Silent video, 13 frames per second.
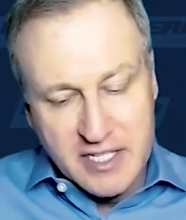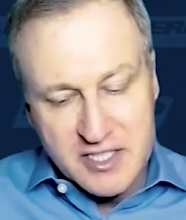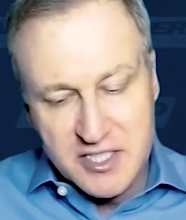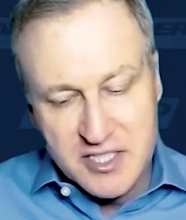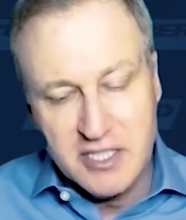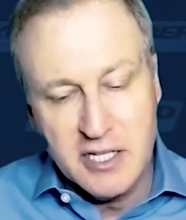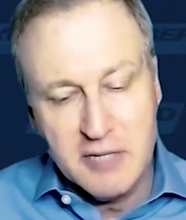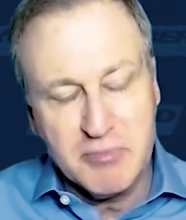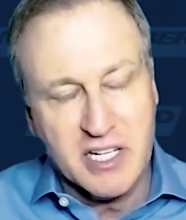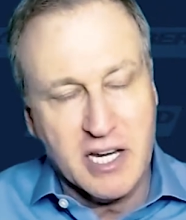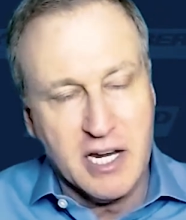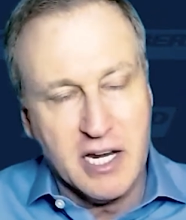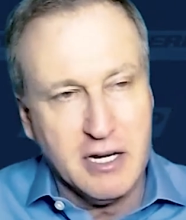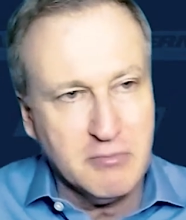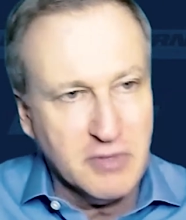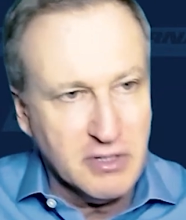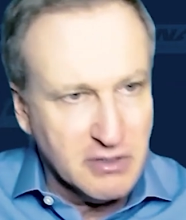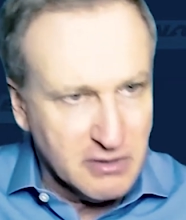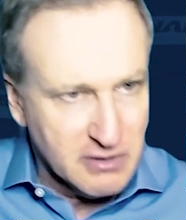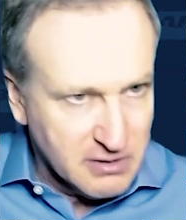mm became
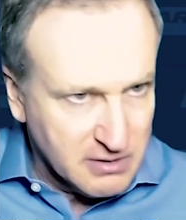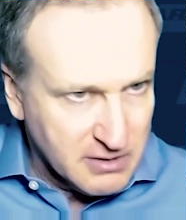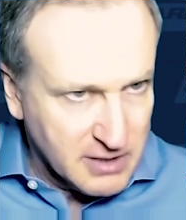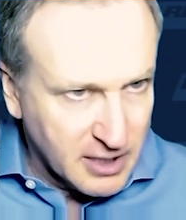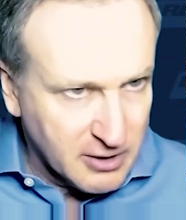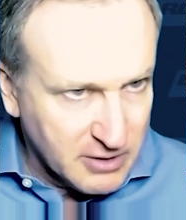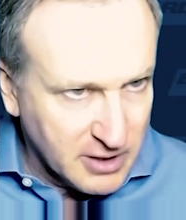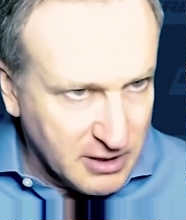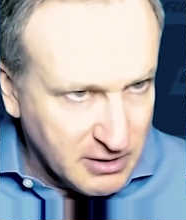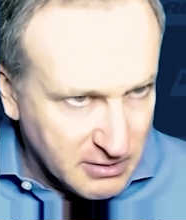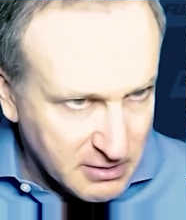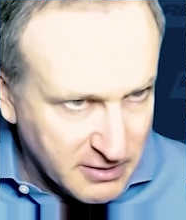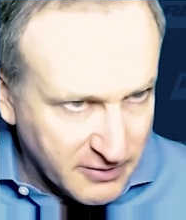not only